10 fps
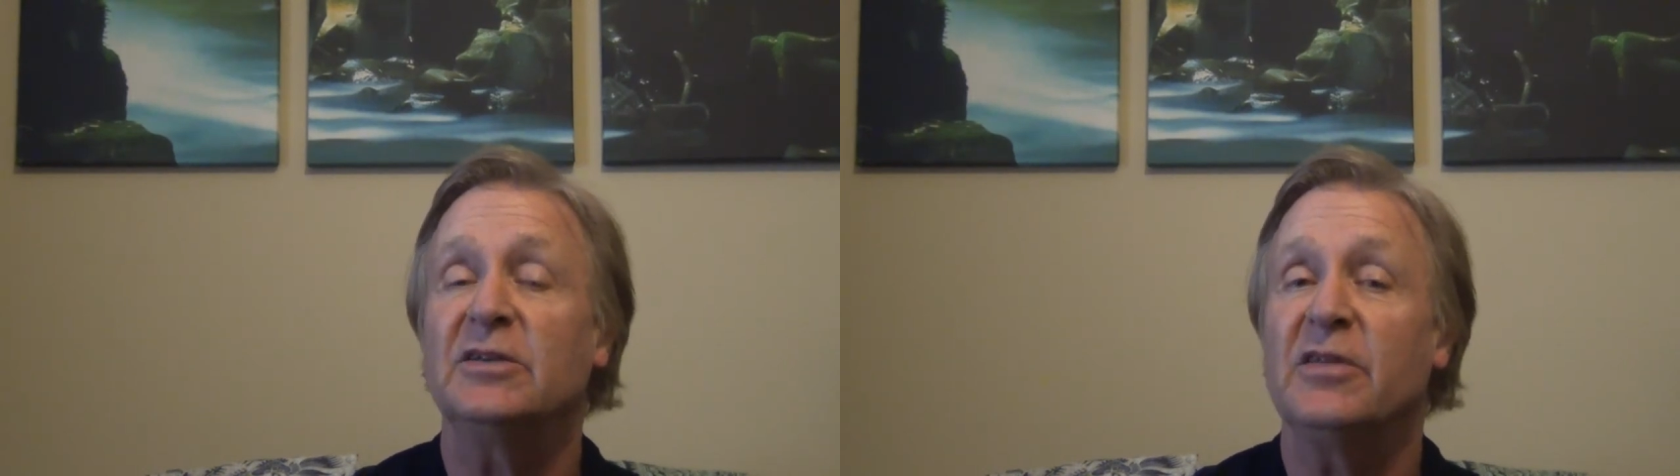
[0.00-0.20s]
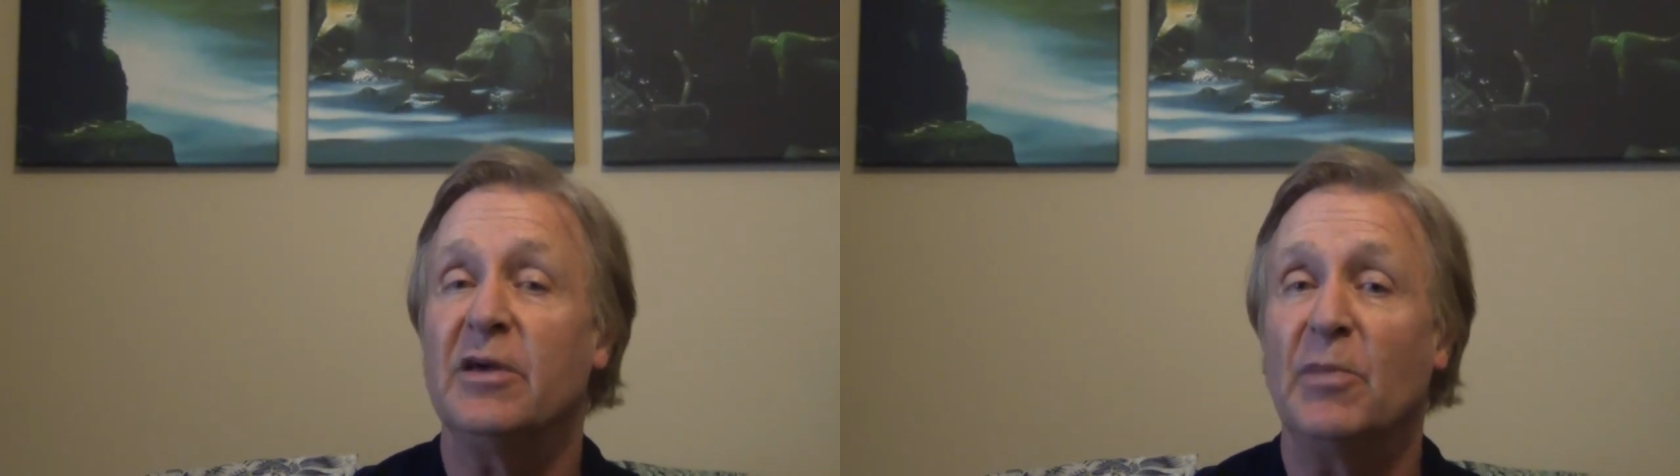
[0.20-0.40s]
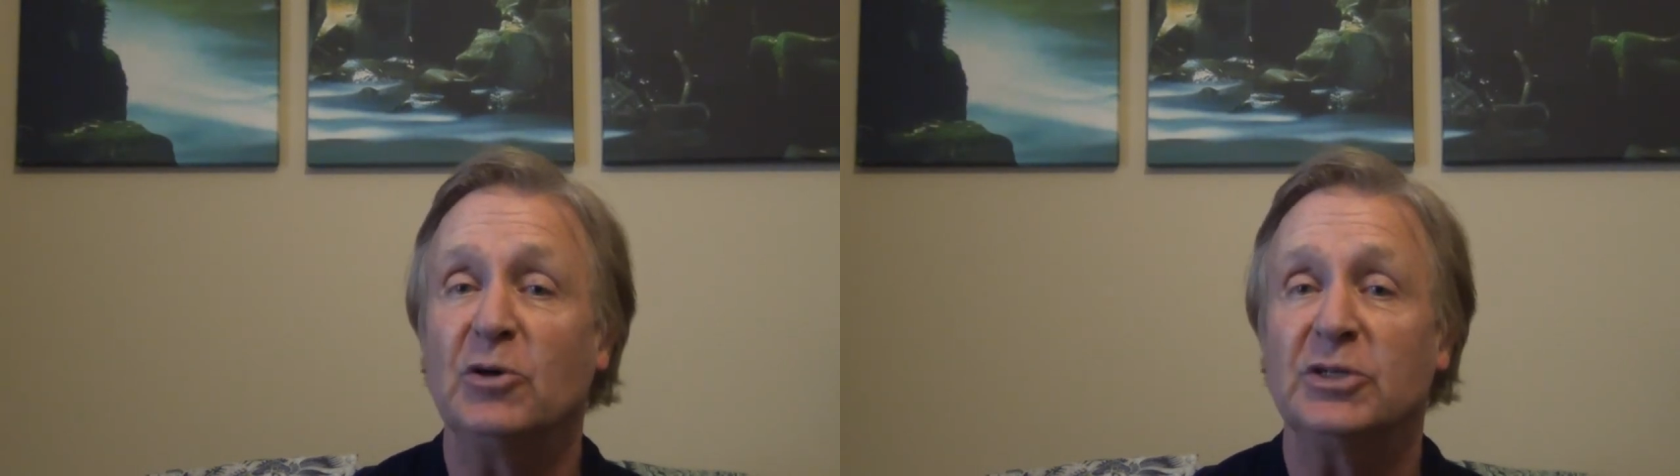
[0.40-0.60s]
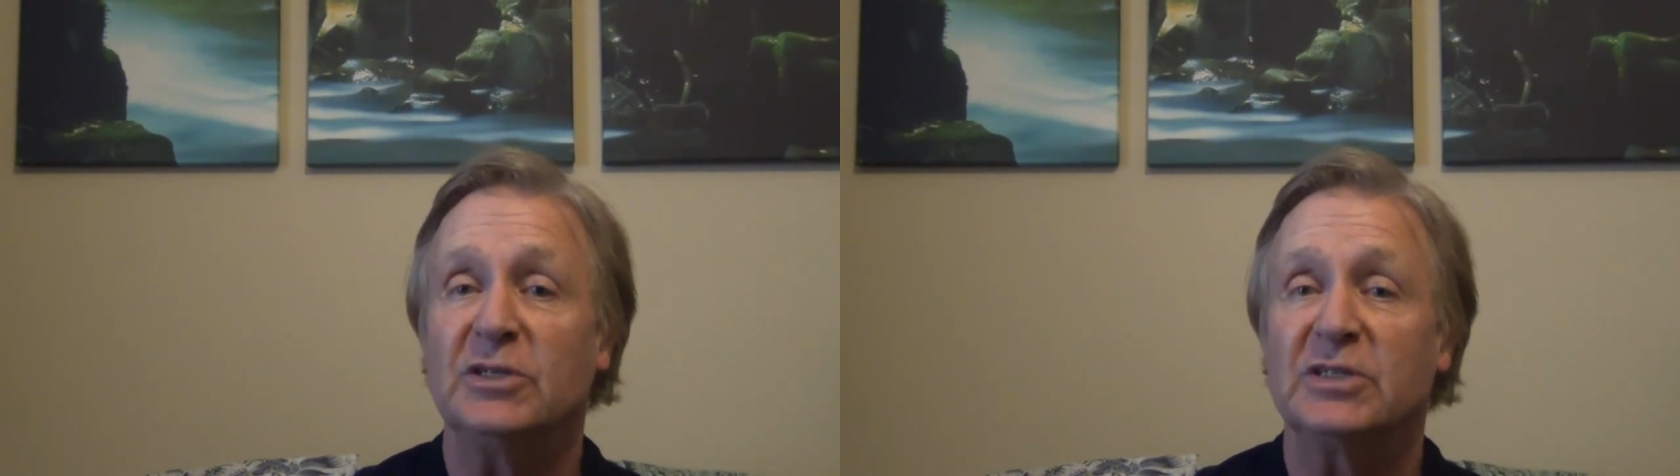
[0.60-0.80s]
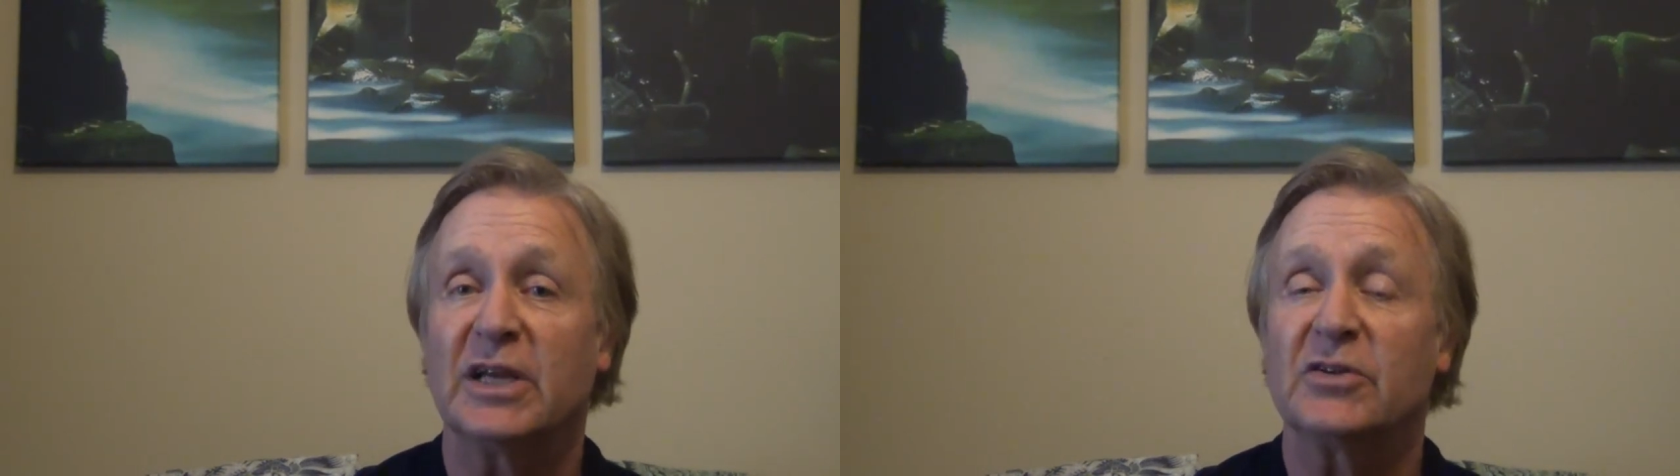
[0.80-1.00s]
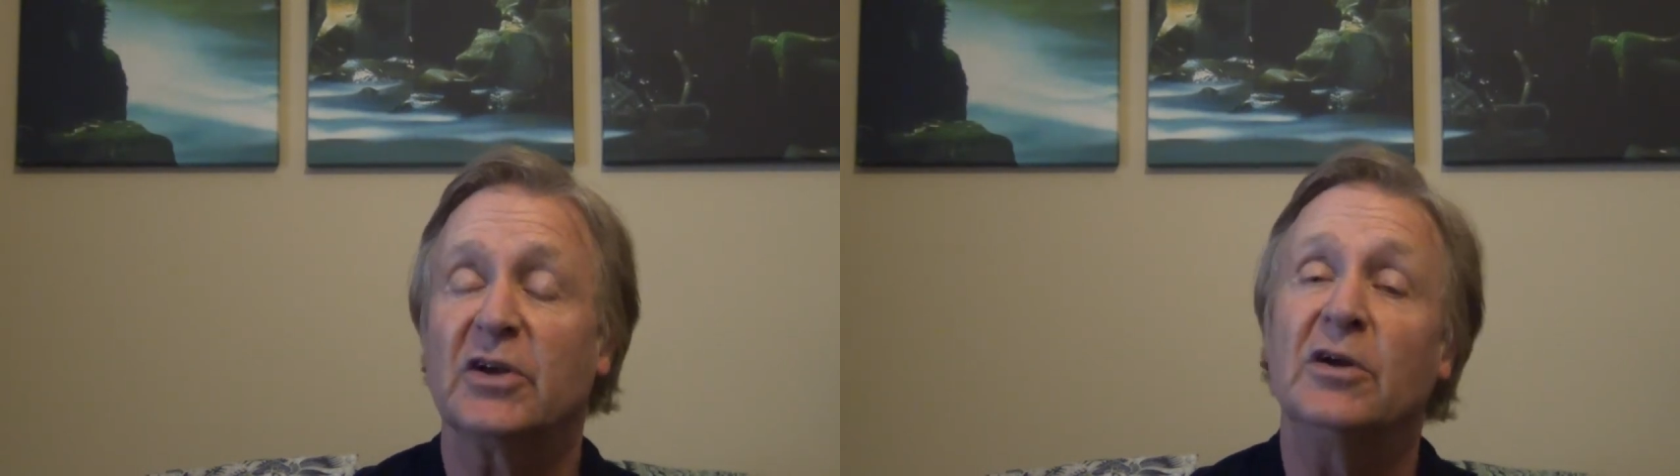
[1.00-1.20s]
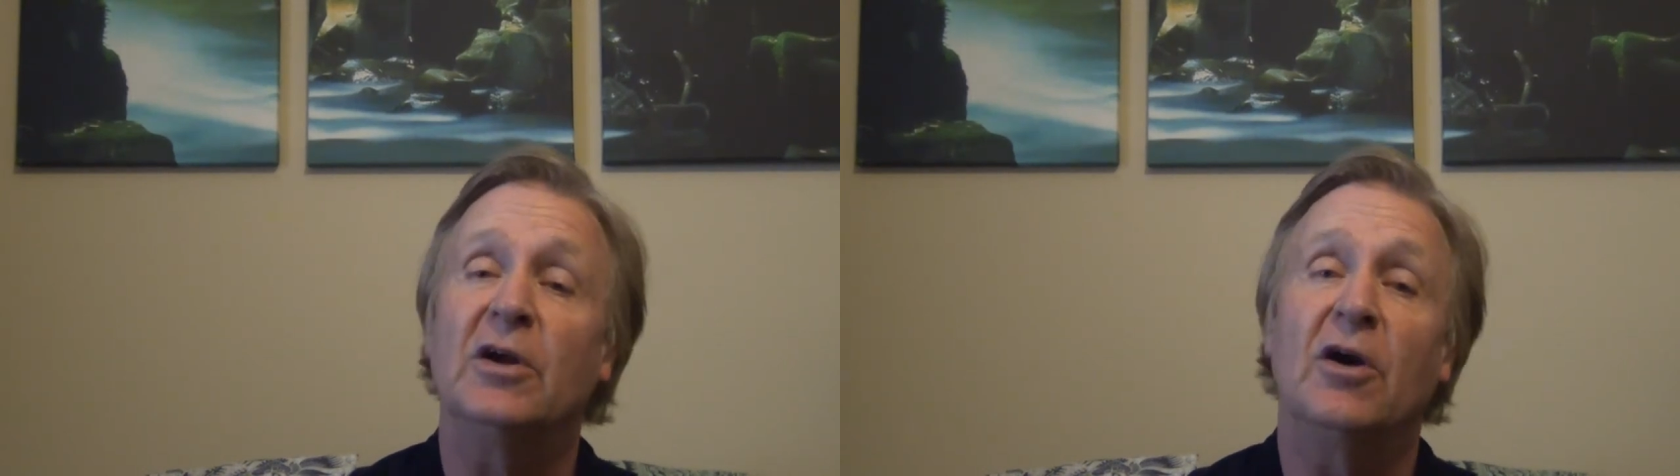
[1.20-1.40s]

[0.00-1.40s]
into the emotion center